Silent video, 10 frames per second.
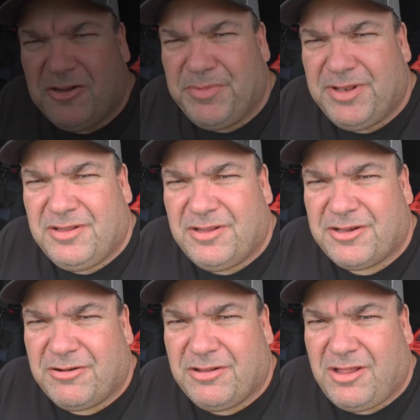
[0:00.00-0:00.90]
I've been
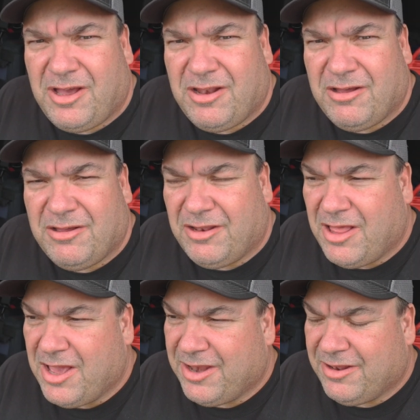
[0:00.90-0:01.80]
looking at a lot
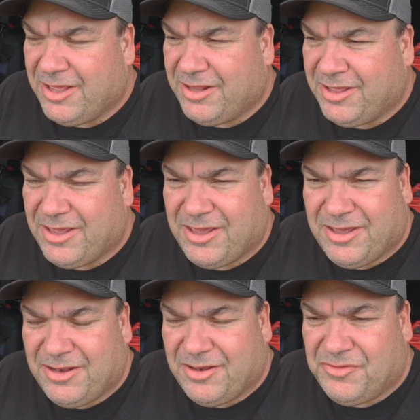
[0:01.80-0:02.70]
online lately,
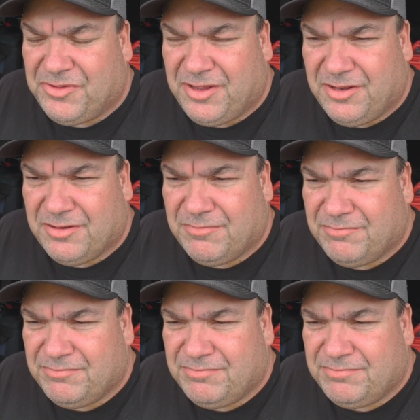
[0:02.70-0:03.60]
and I've seen
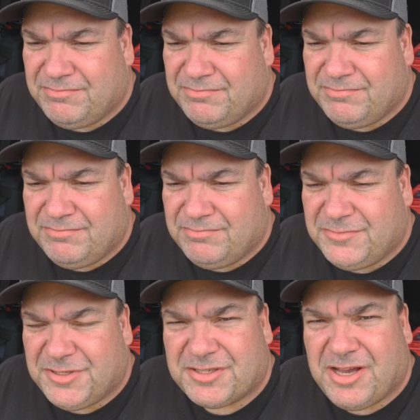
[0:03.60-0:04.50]

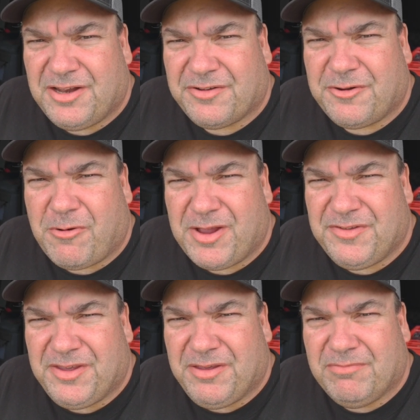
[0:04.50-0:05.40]
just kind of
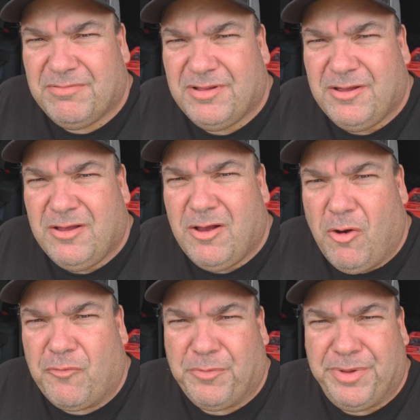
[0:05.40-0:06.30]
crazy
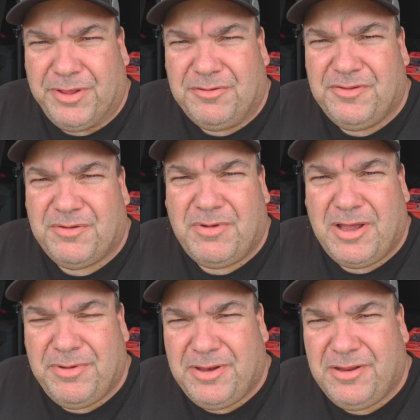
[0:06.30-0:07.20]
overbuilds, in my
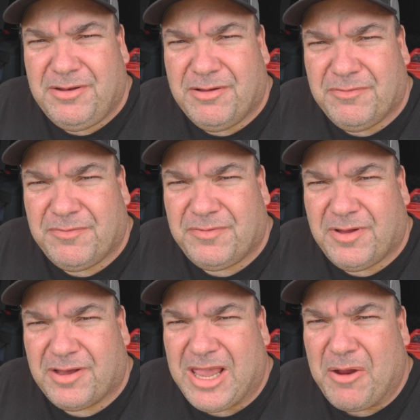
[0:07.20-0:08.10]
opinion, of
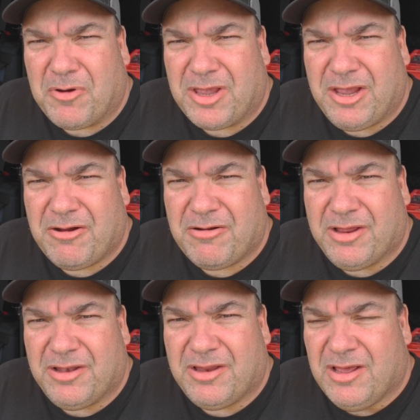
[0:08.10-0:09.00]
camera gear
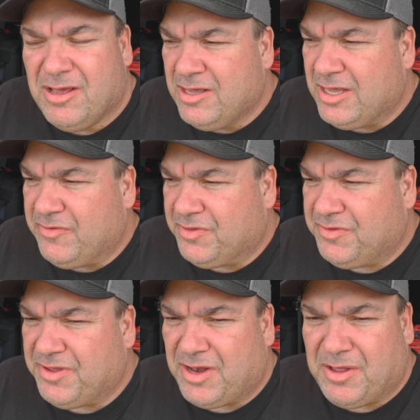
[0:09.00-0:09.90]
and even
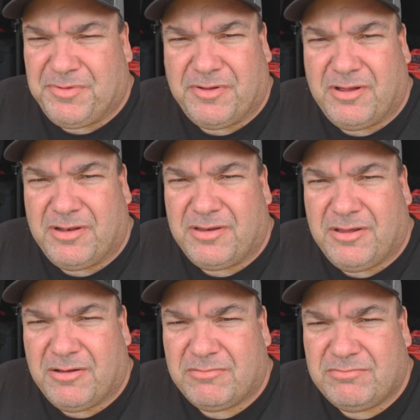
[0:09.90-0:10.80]
setups
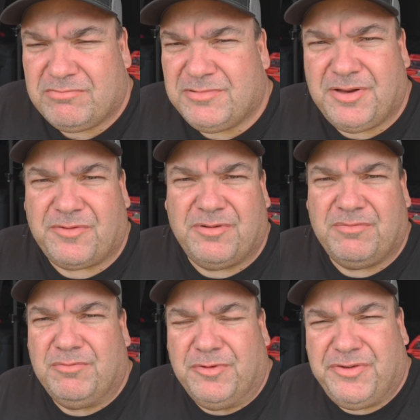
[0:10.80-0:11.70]
on, different
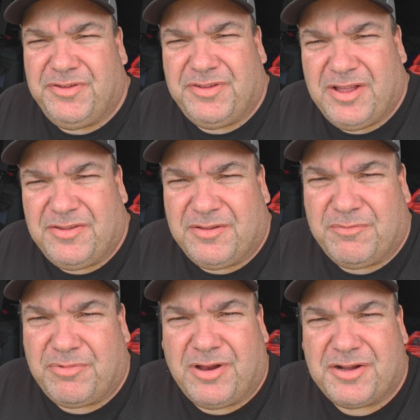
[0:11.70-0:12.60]
movie sets
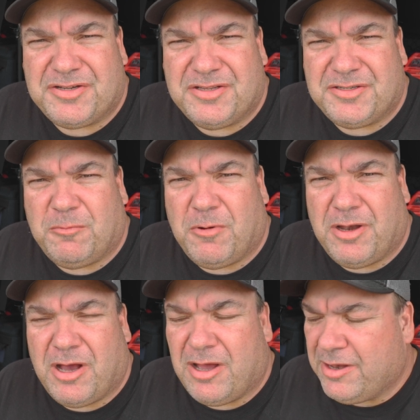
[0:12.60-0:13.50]
and productions and
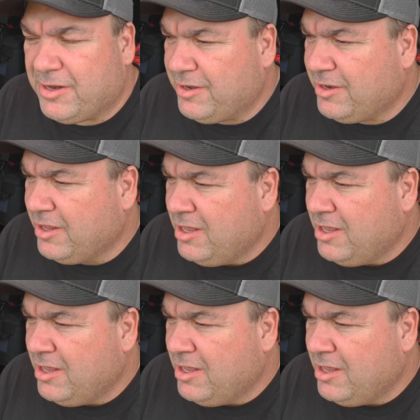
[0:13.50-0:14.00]
whatnot. And